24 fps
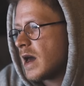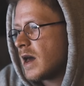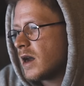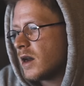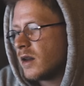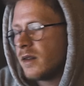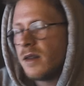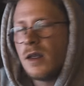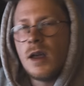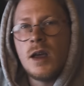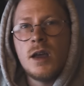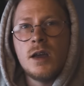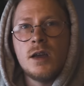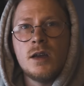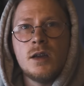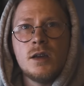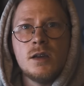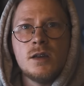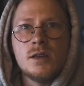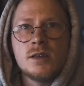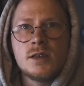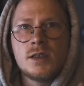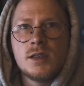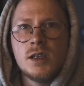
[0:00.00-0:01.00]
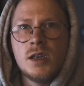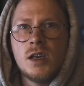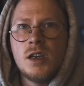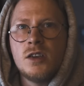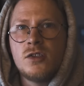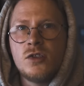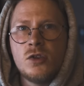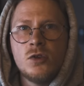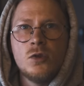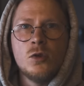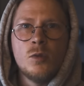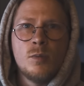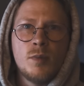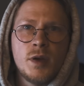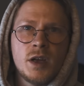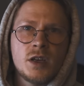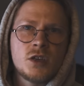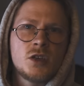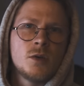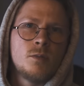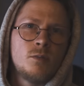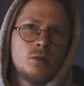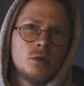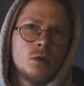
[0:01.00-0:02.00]
added a Cine 2
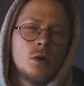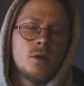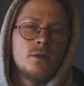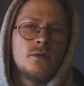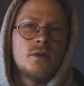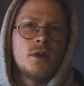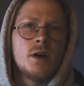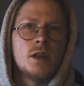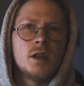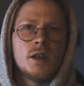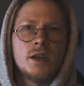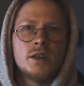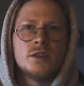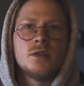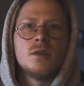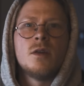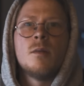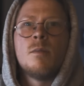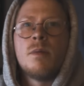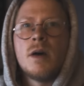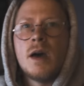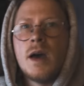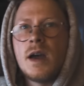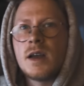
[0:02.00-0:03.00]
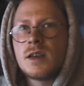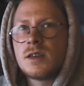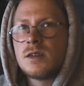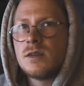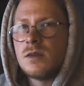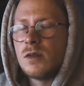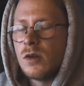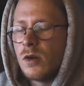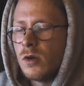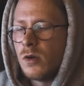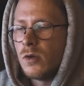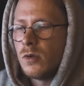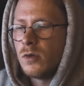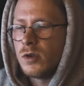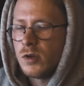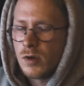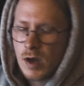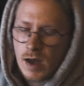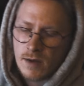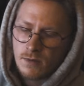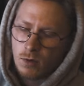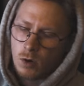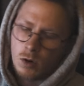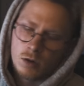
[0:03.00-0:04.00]
picture profile into the pack, so you
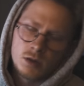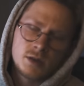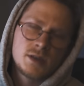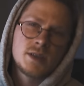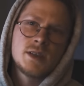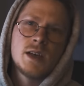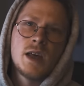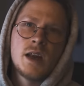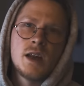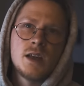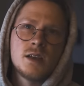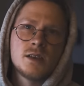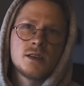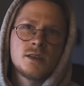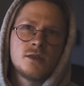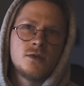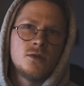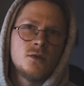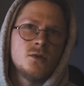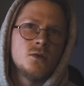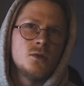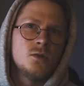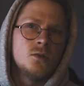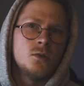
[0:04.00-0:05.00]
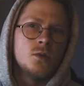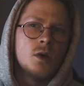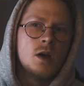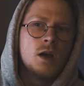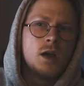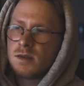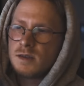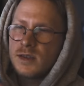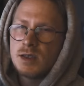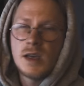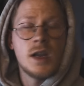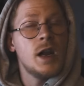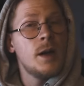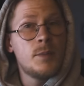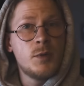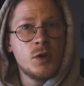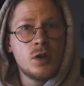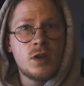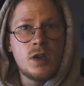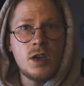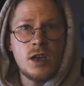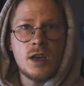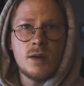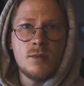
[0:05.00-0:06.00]
have all the settings to set up
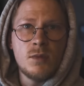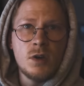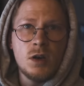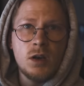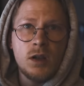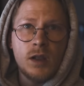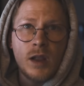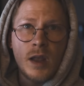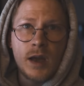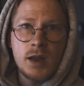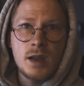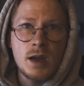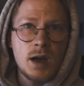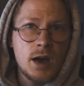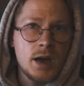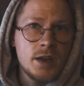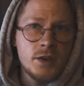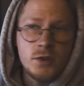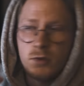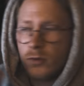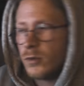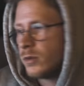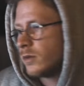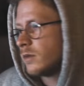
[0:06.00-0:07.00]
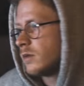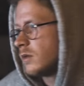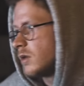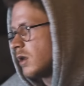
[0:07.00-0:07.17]
your camera like I do.